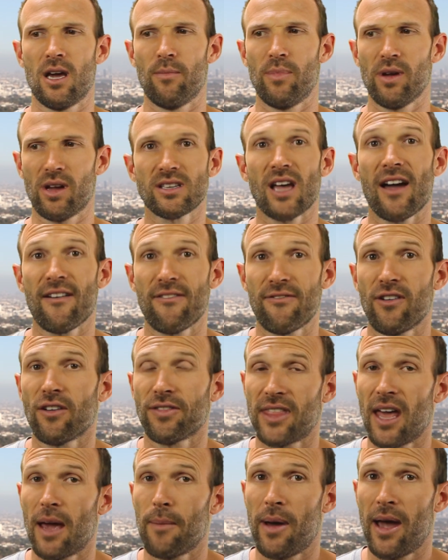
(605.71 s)
Because I
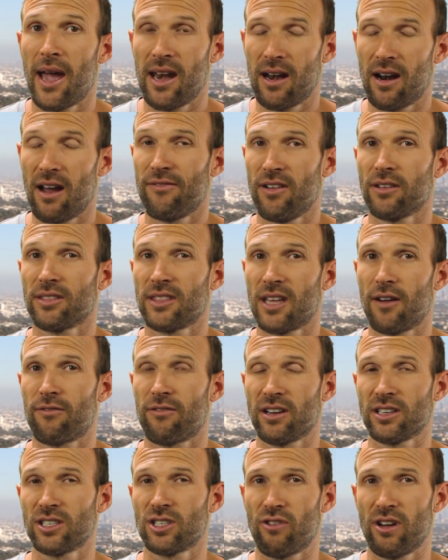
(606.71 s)
felt that pain and I felt that
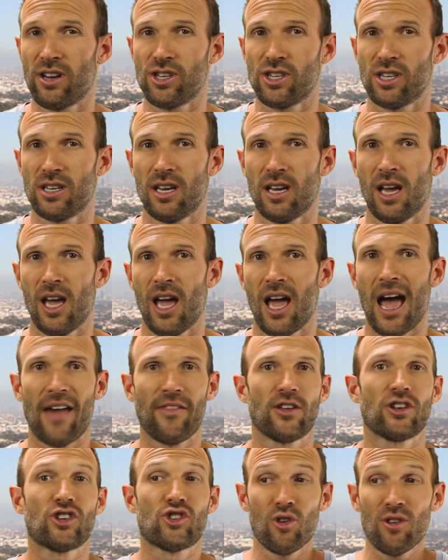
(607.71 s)
frustration.
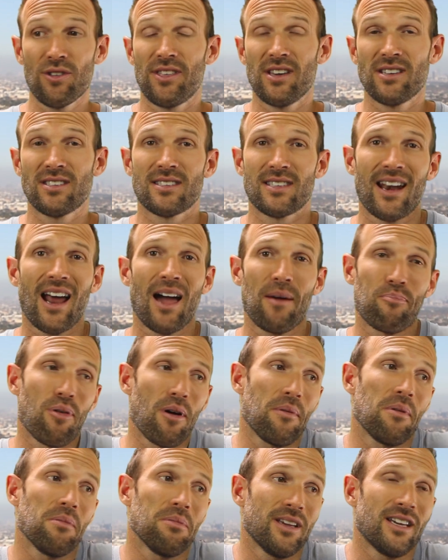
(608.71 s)
And the truth is that I
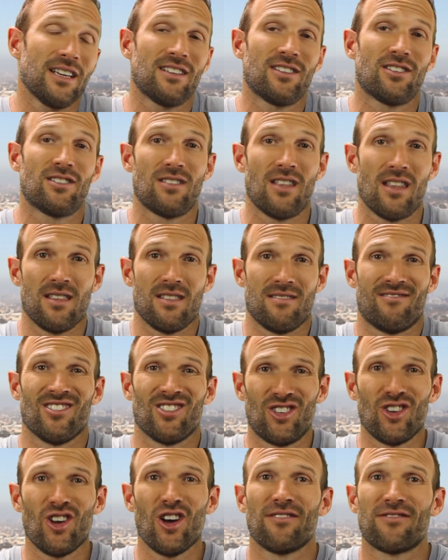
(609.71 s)
probably
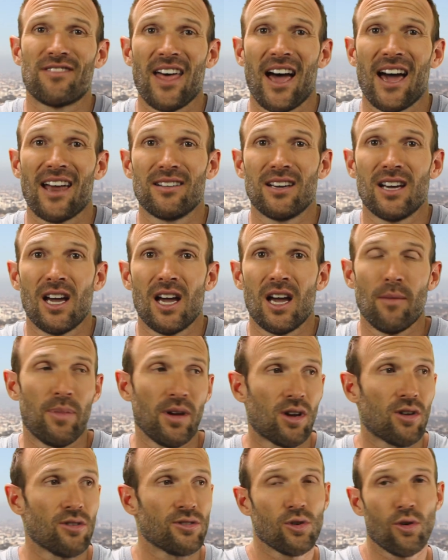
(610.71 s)
deserved that,
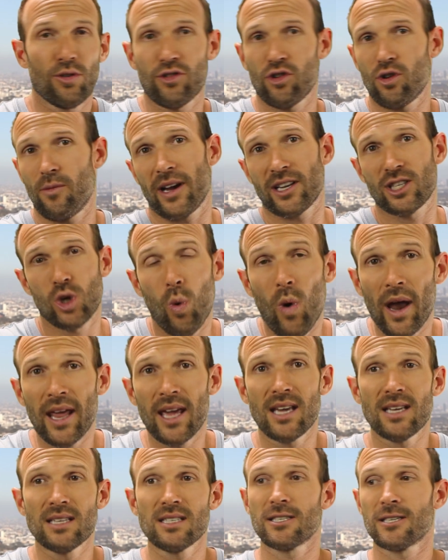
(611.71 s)
because all through my
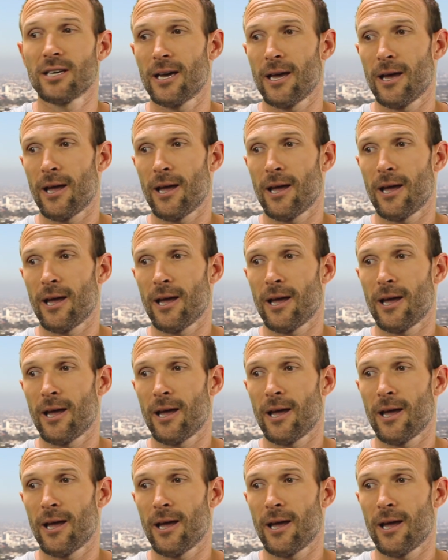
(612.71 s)
20s,